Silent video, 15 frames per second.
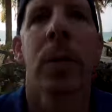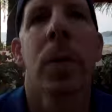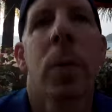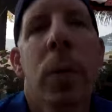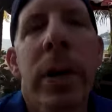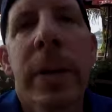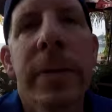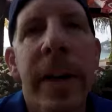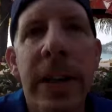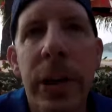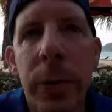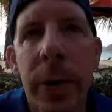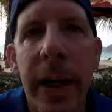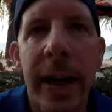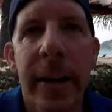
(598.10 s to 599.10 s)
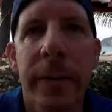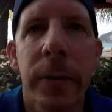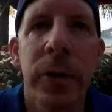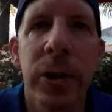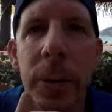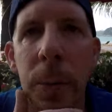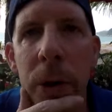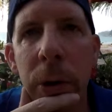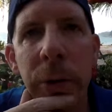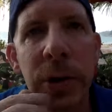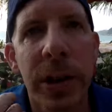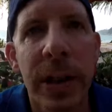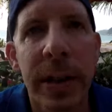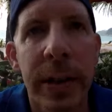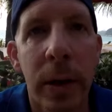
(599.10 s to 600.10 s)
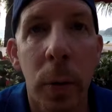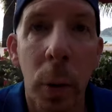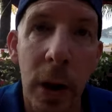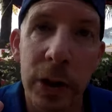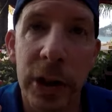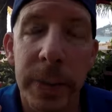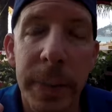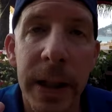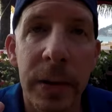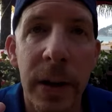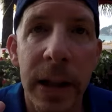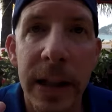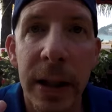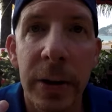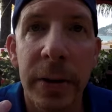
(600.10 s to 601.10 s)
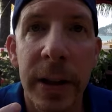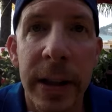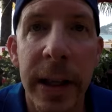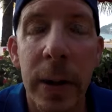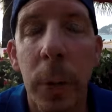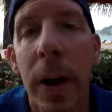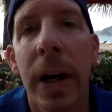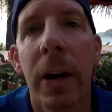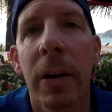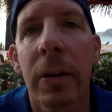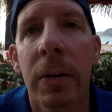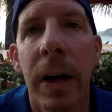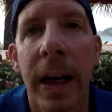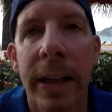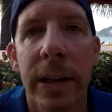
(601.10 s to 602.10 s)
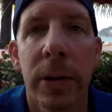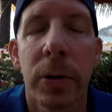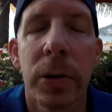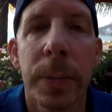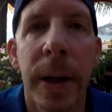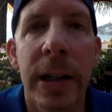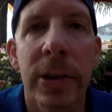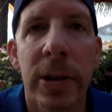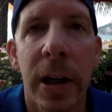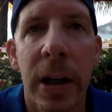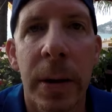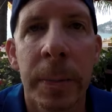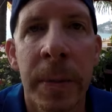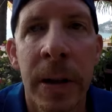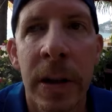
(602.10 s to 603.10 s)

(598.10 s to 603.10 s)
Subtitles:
what advice do I have for someone who's sitting there watching me right now thinking, well, I could lose my job,